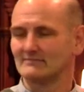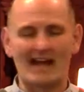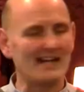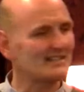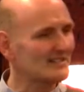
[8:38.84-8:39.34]

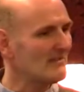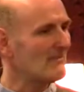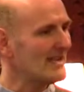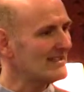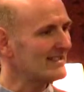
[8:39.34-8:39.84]
And it's an
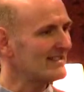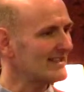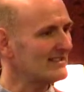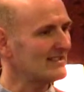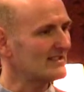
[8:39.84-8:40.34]
amazing
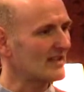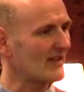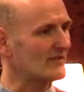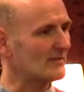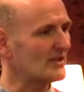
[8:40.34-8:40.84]
thing to
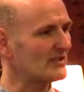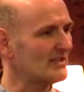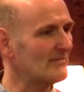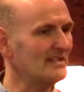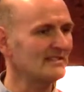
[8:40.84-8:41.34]
discover because
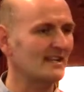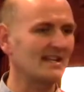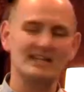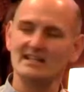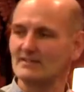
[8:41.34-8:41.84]
it means that
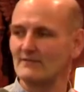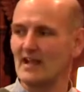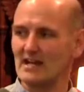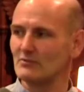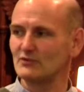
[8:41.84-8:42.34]
it is
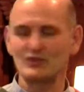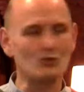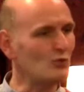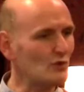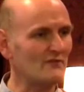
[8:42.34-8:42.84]
available to
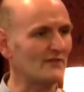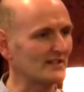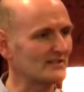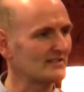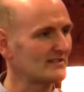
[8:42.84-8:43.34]
all of
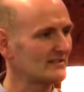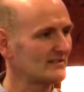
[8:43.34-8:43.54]
us.